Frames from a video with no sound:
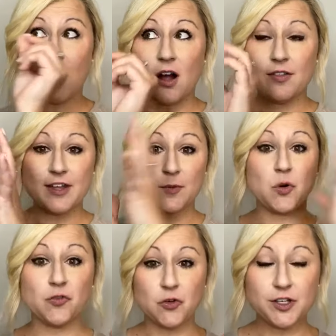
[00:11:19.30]
their
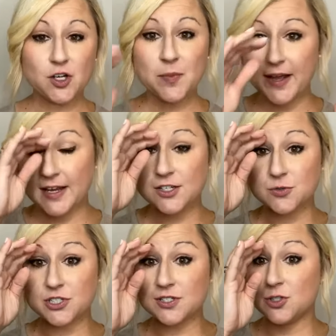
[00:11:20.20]
portfolio page,
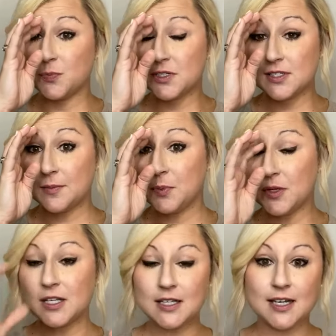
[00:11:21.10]
which is super simple
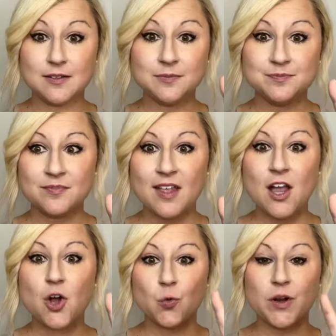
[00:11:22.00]
and clean,
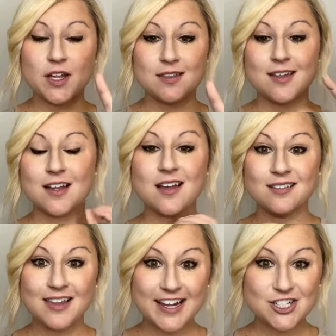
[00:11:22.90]
with
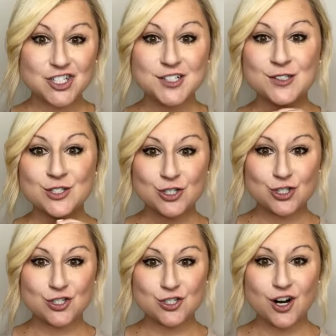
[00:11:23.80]
collections
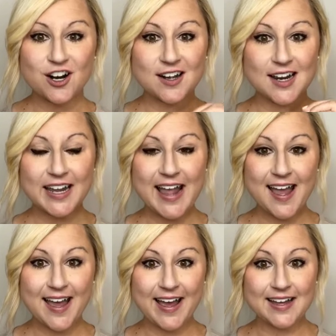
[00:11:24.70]
starting
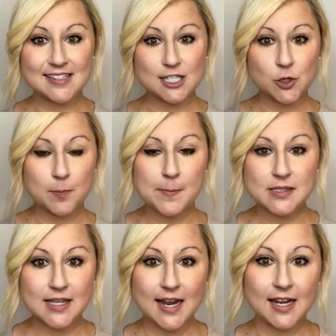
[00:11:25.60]
at
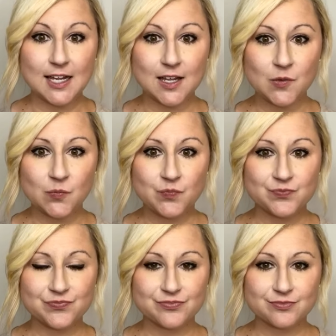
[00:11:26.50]
blank.
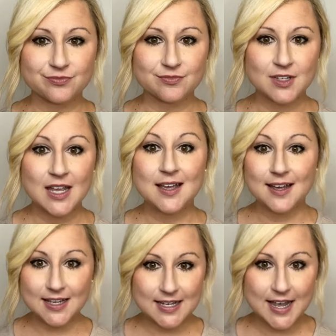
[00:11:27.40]

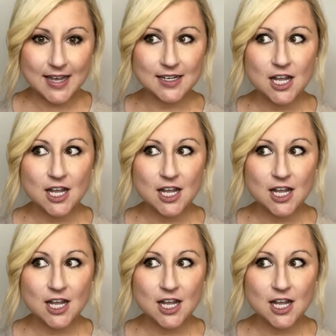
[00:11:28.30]
Again,